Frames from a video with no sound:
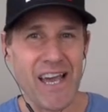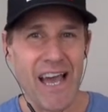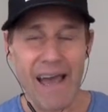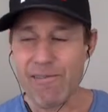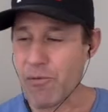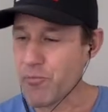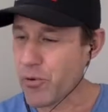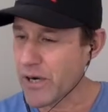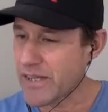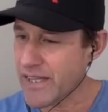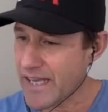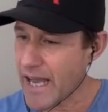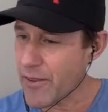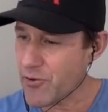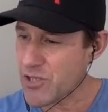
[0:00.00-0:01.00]
I've been putting
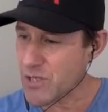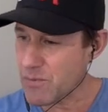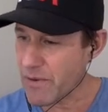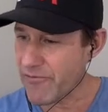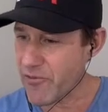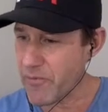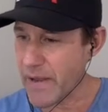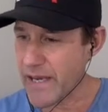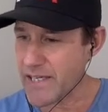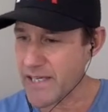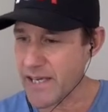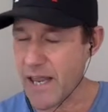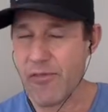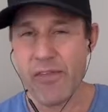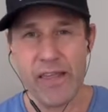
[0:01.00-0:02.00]
together some information
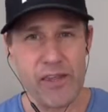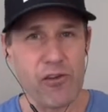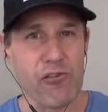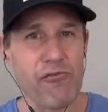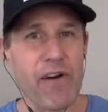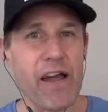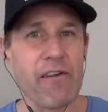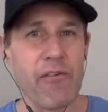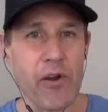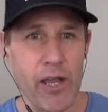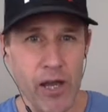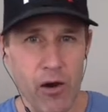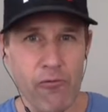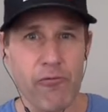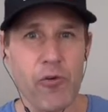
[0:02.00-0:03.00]
that I think you'll find very
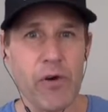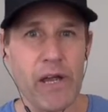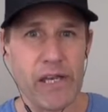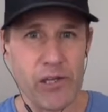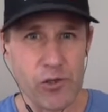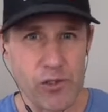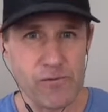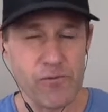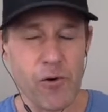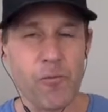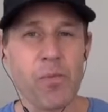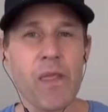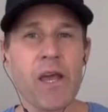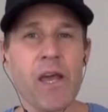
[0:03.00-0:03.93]
helpful and useful